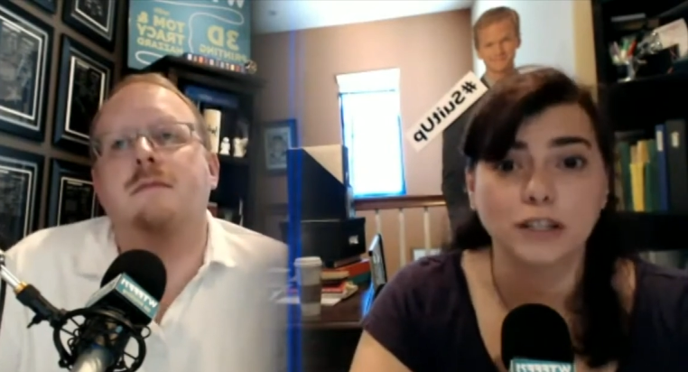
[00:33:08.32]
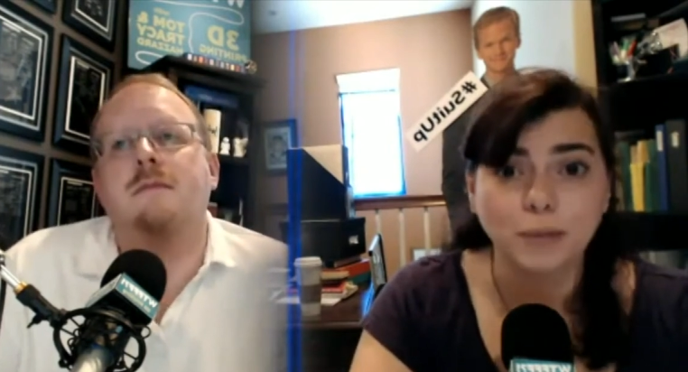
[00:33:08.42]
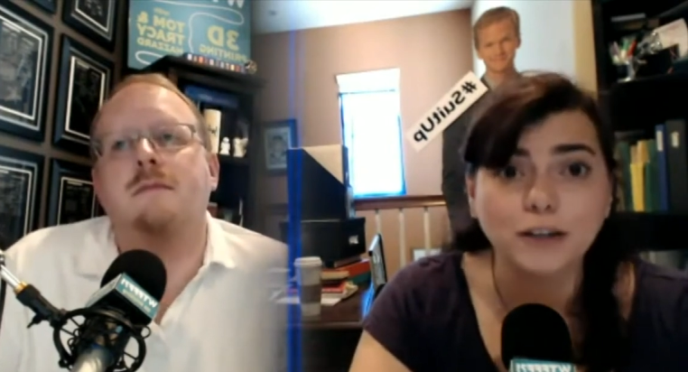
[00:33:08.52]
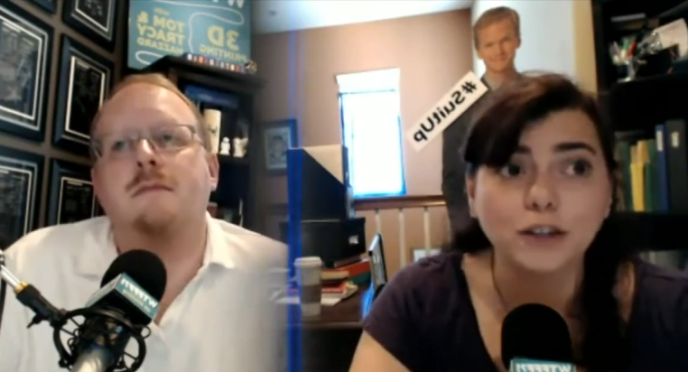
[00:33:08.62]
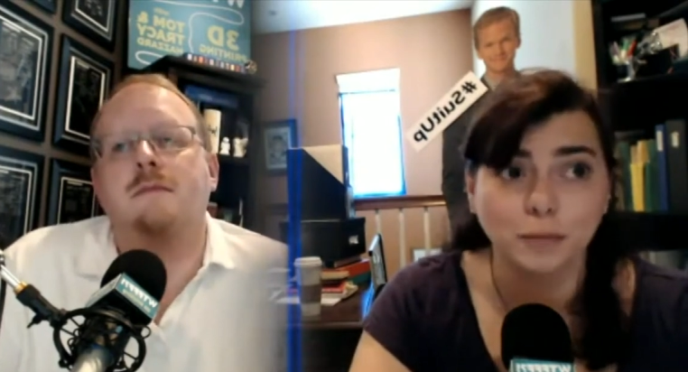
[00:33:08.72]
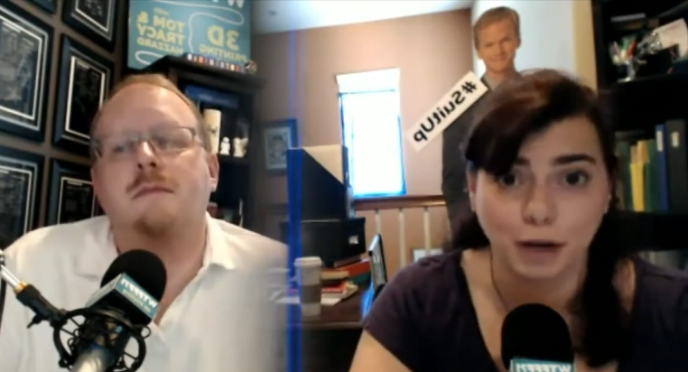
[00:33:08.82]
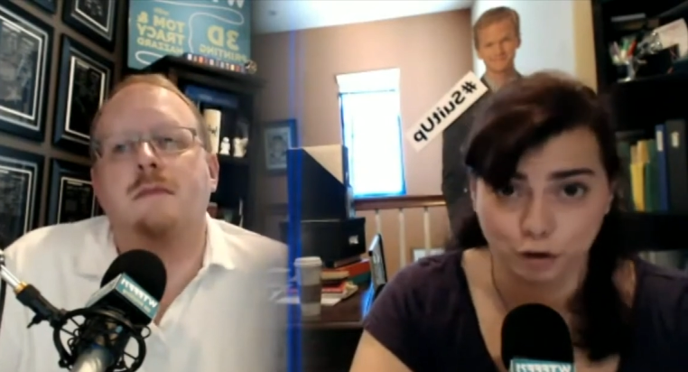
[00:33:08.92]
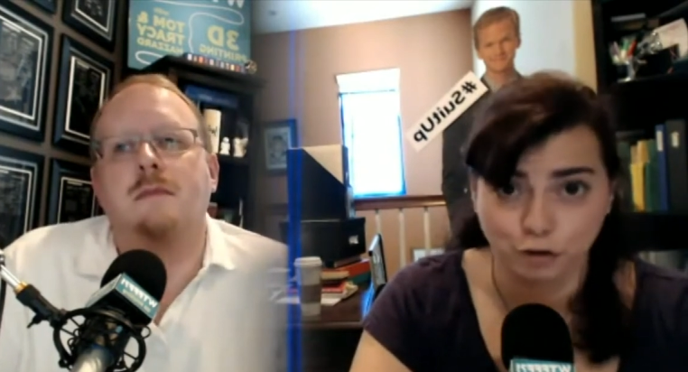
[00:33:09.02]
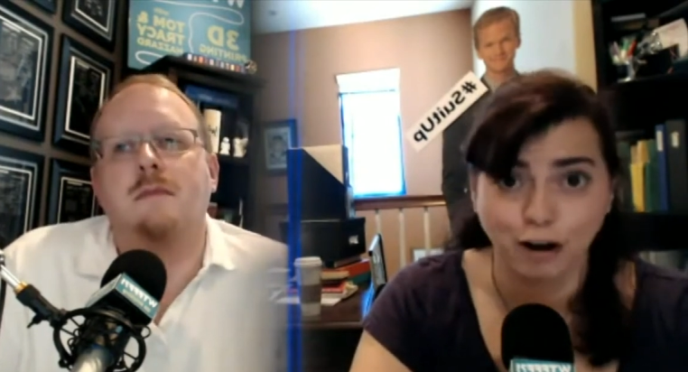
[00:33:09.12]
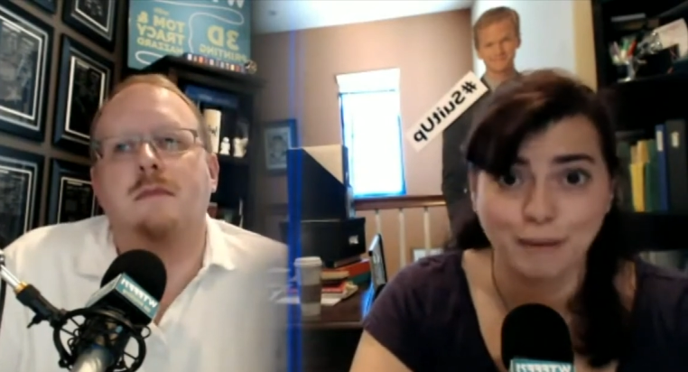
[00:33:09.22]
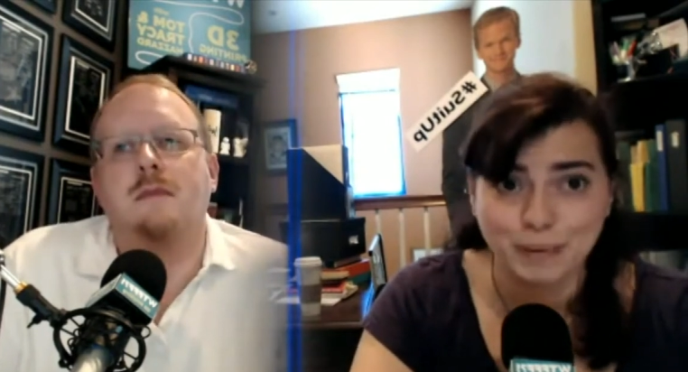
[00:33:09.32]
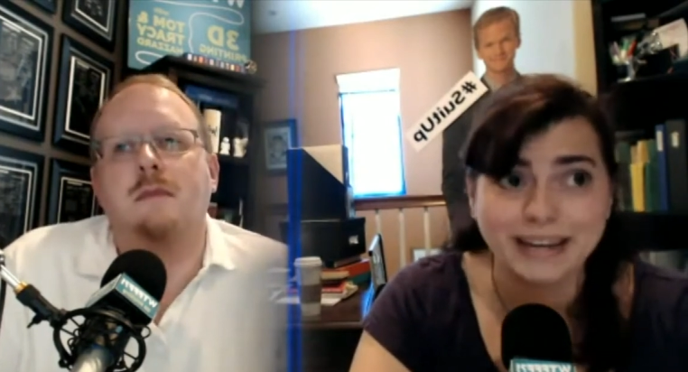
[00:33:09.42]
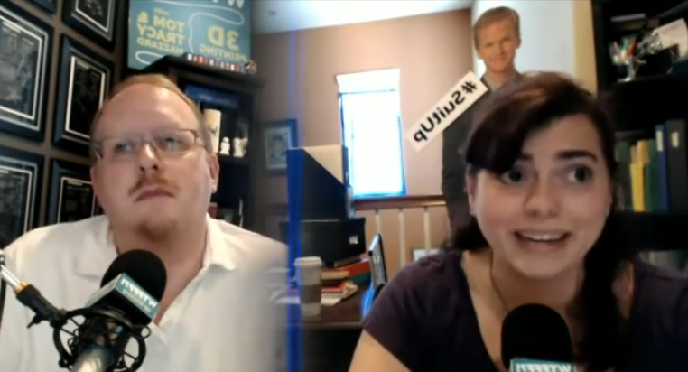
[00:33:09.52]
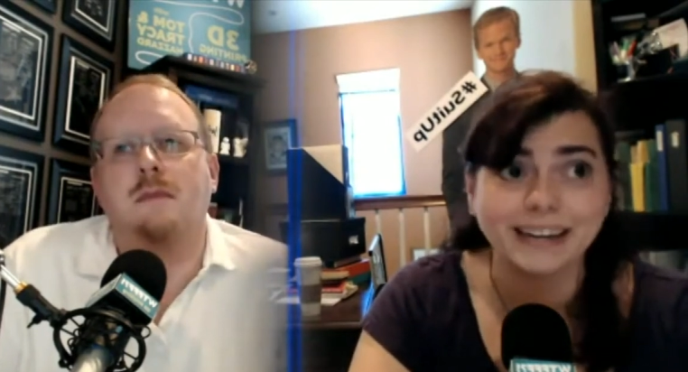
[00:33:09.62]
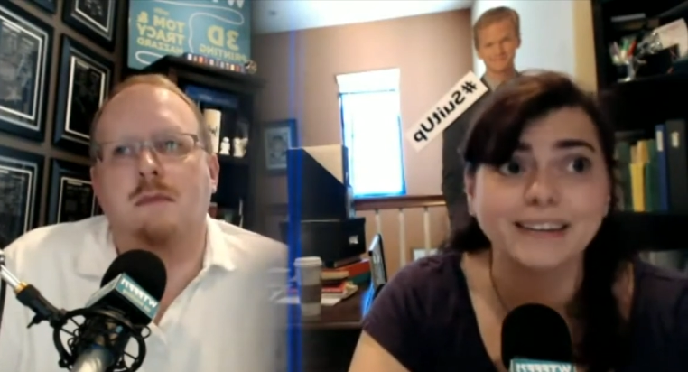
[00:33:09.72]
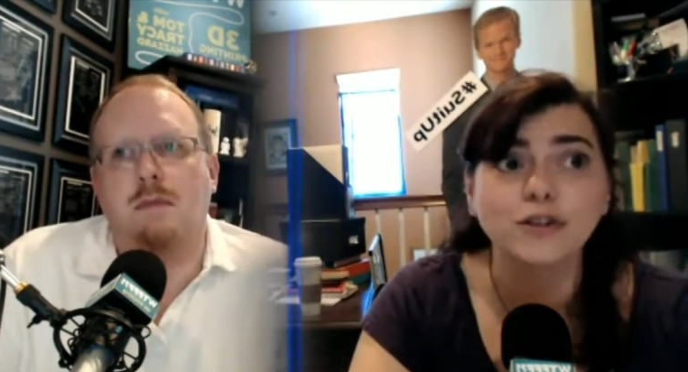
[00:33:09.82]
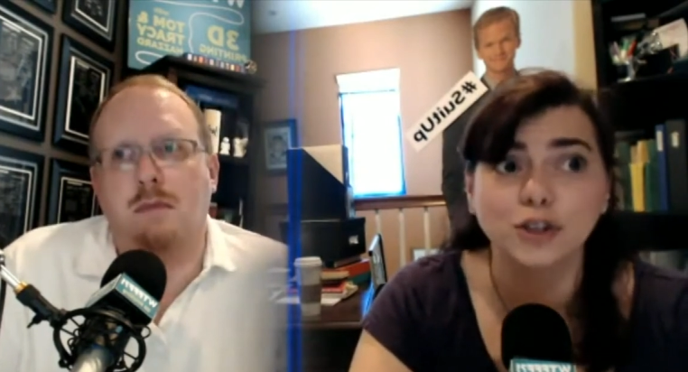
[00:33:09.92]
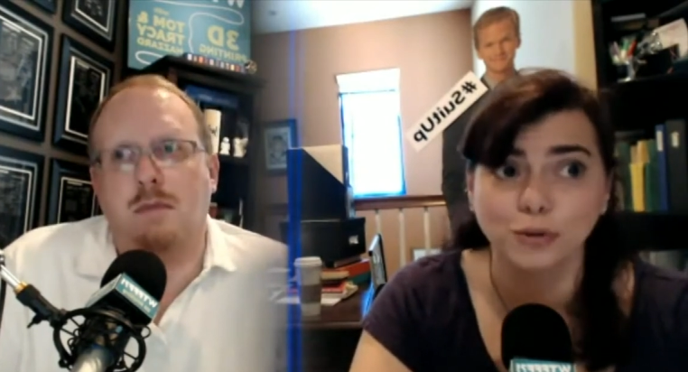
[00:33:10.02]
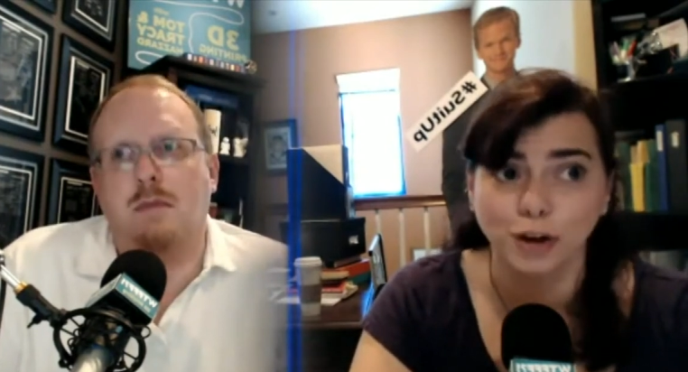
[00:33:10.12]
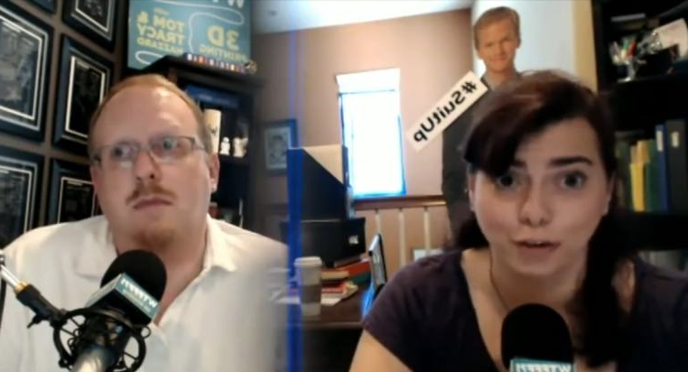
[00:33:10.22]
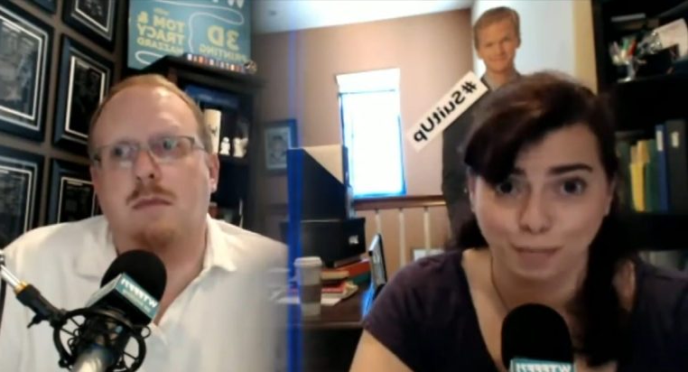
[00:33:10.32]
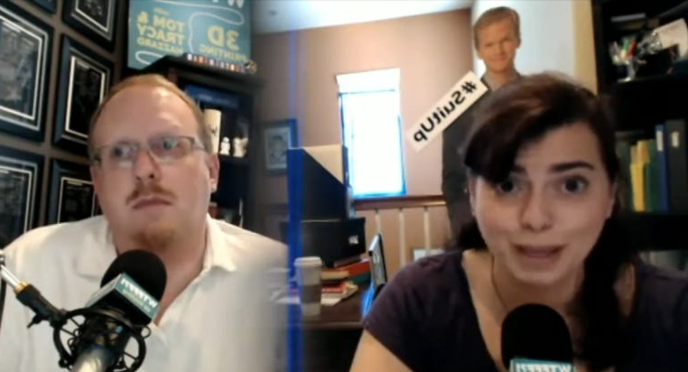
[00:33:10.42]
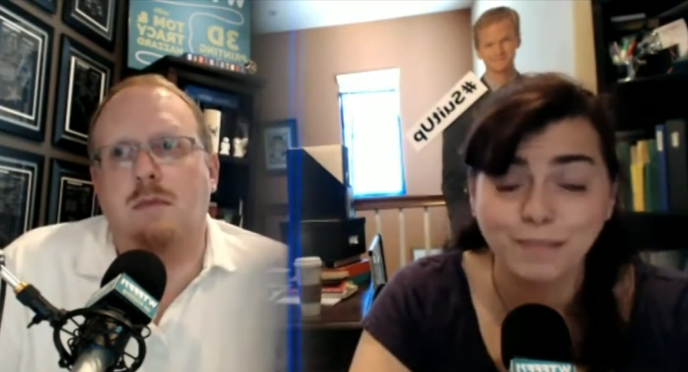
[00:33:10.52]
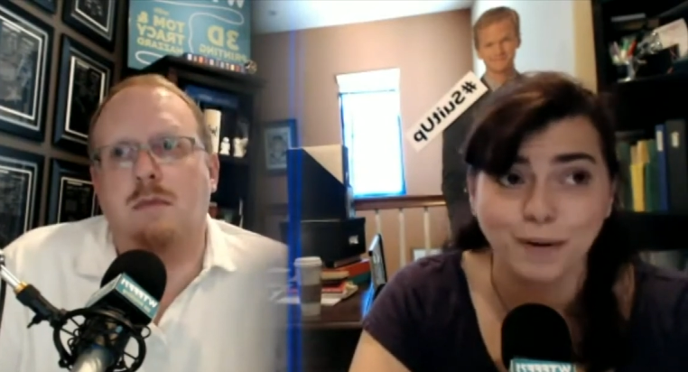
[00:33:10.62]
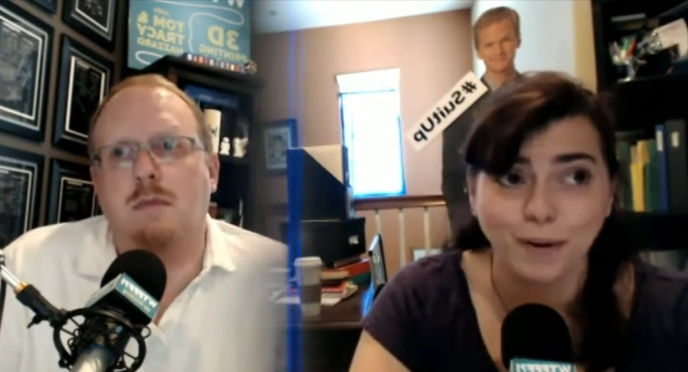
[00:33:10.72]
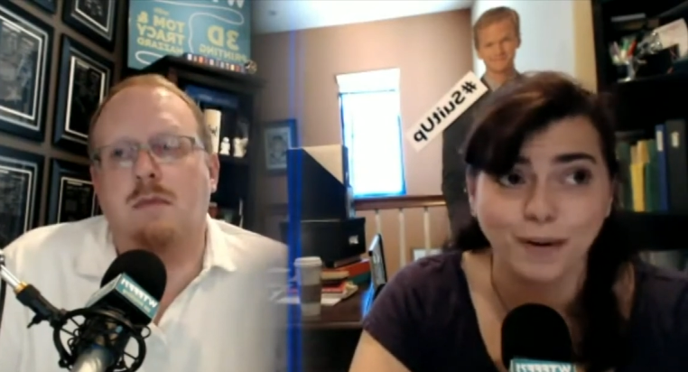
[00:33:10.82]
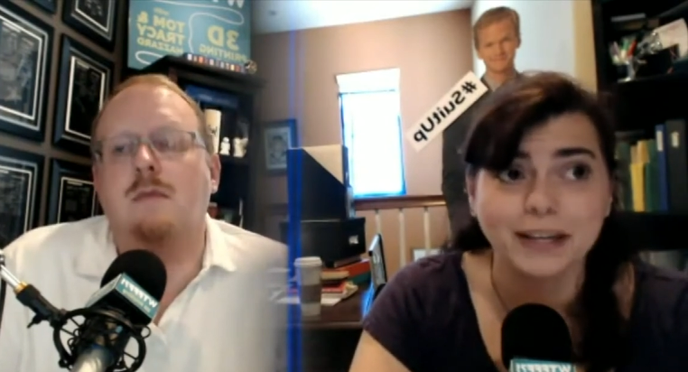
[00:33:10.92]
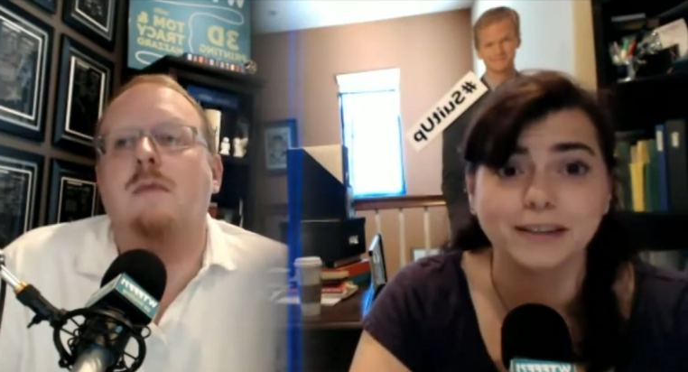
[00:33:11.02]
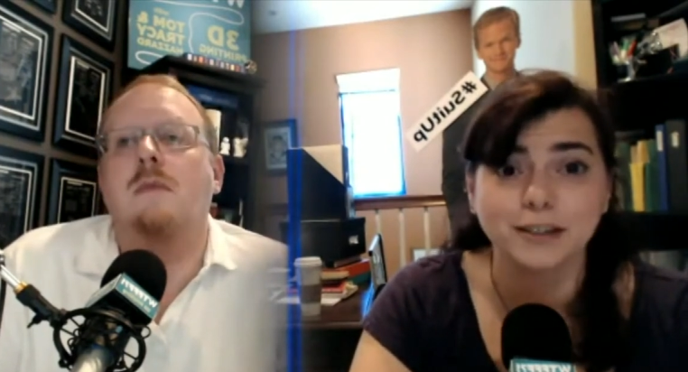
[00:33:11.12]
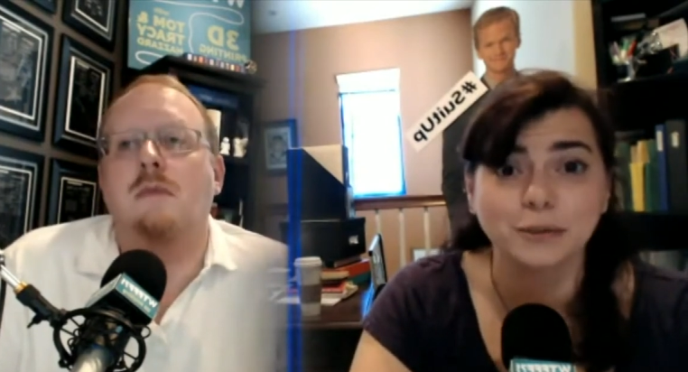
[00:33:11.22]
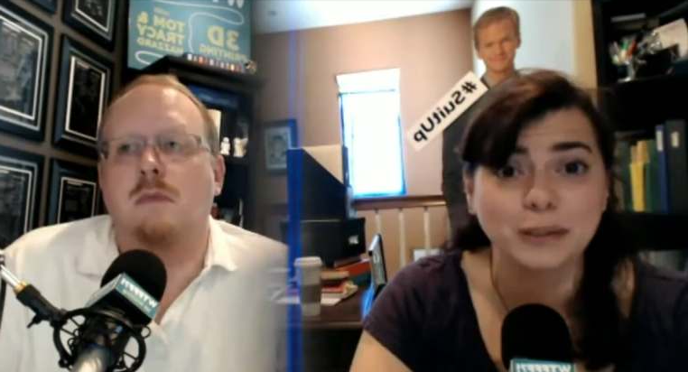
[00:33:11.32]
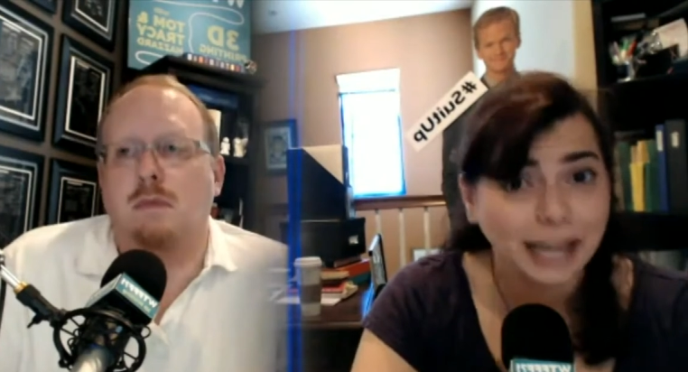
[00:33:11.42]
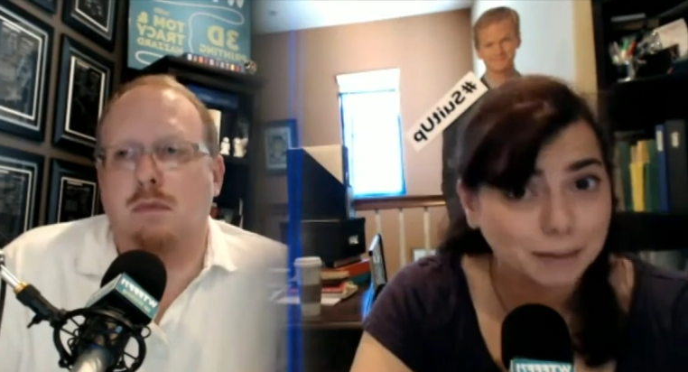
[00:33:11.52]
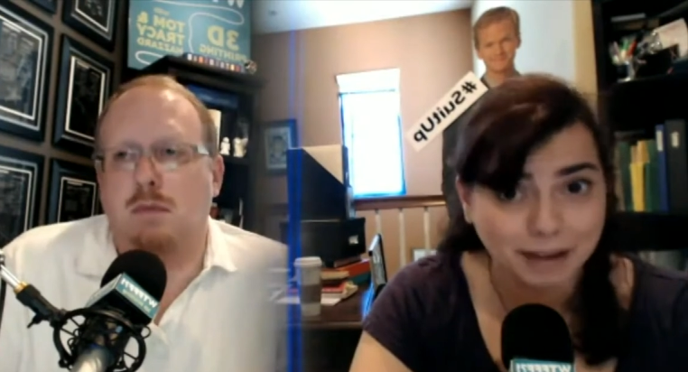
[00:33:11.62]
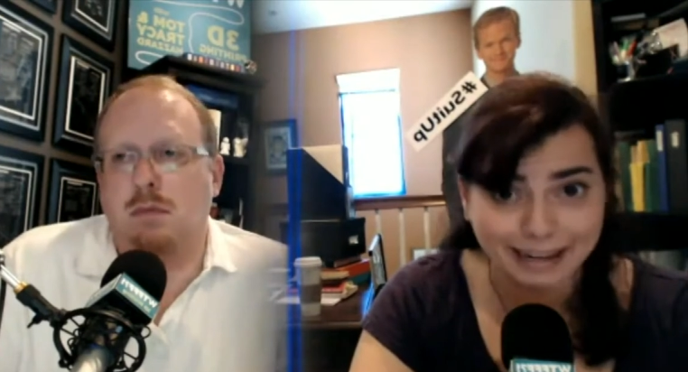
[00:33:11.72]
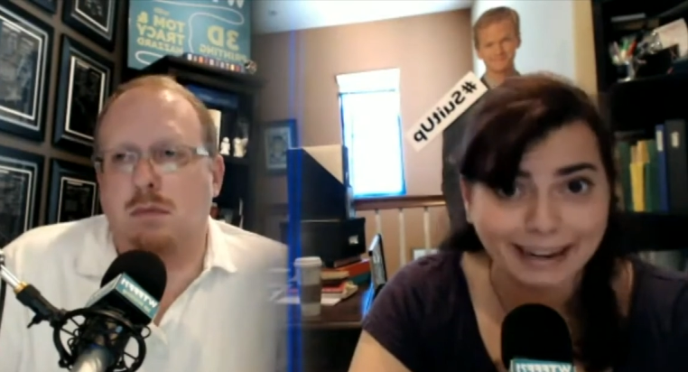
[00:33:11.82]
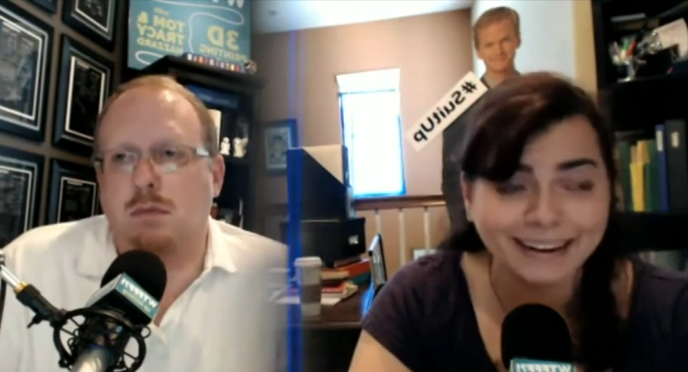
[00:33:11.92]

Speaker 1: special about your IP to other people, to laymen,